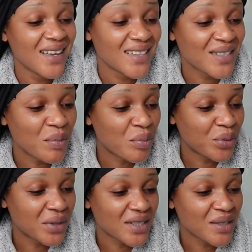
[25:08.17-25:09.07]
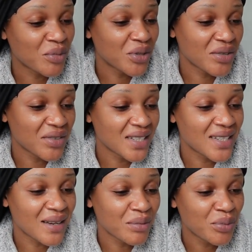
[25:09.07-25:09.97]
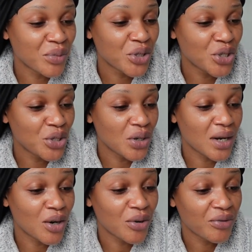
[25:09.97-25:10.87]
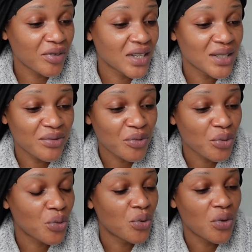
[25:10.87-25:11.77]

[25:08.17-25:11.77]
It's important. Most of the time we do a lot of things for